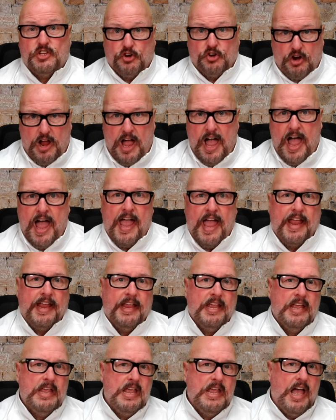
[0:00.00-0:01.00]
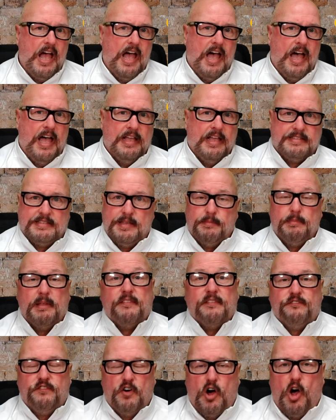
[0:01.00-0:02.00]
your eye. Something
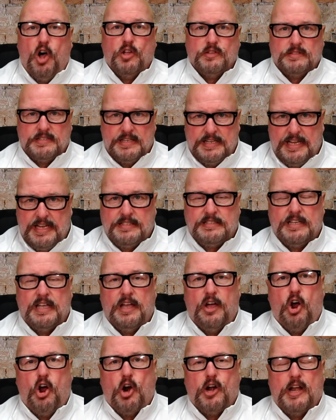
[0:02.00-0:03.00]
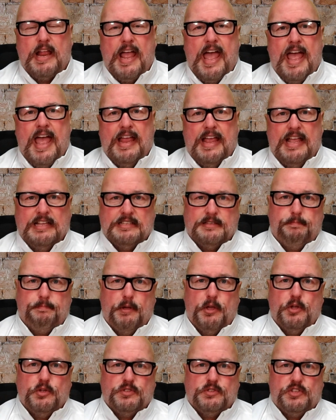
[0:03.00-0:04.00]
falls and hits a hard hat as
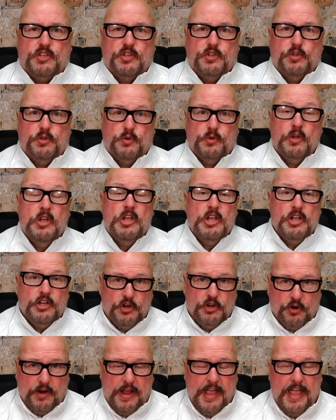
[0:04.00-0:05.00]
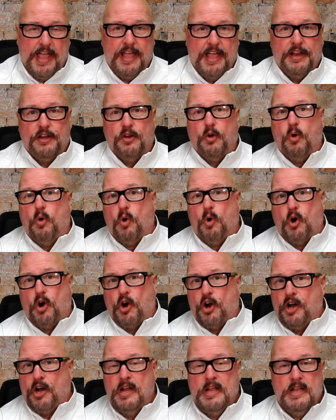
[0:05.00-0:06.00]
opposed to your head,
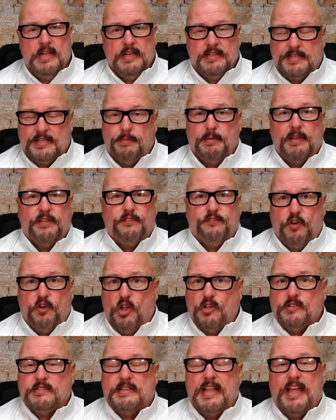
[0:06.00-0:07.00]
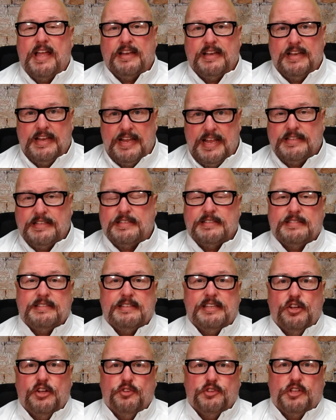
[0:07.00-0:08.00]
or something falls down and hits a
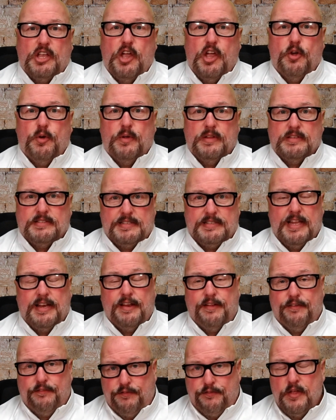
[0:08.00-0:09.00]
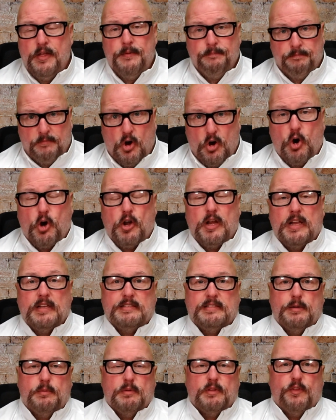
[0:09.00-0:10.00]
steel toe instead of hurting
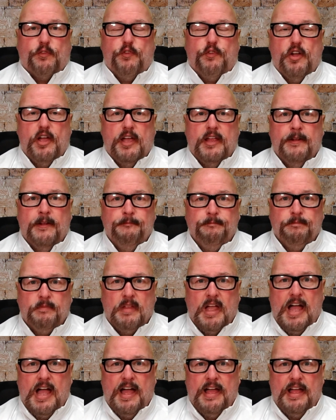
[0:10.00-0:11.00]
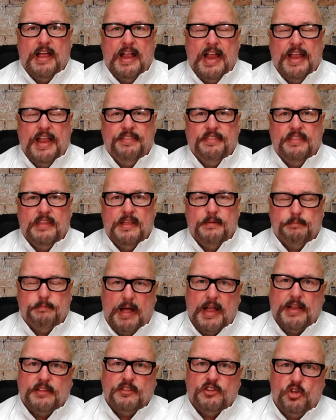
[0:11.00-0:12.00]
someone's foot. And
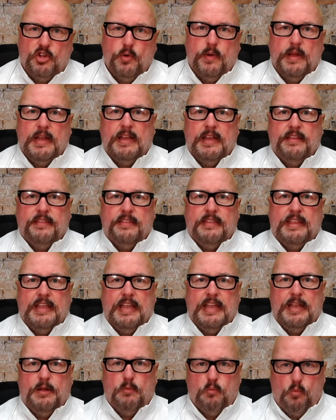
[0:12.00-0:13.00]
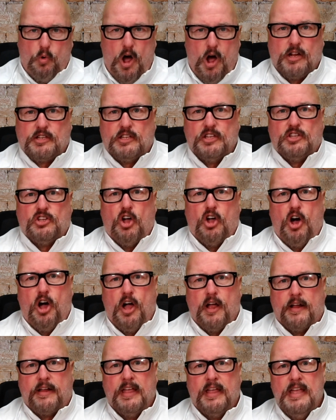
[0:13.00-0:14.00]
by doing the walk the
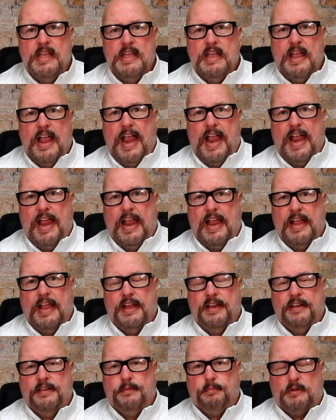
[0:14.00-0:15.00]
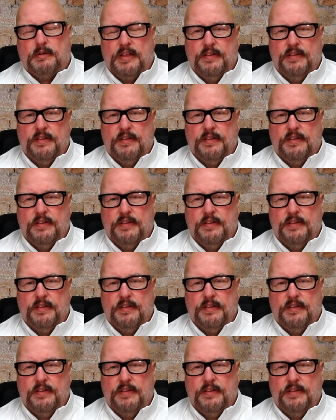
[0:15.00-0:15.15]
talk and